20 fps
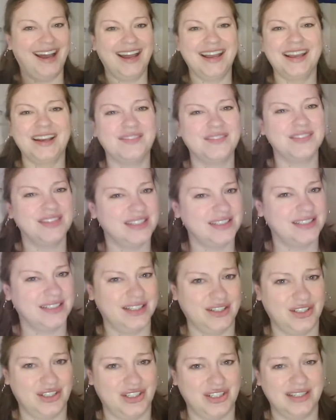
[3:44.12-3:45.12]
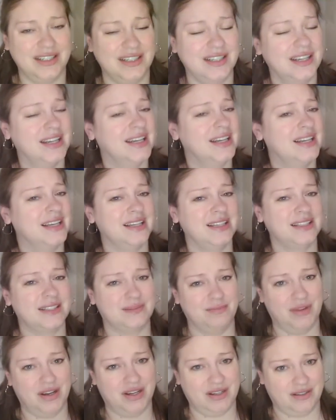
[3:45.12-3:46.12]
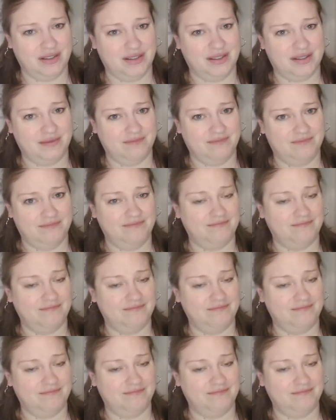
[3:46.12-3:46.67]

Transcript: I have an addiction. It's mugs.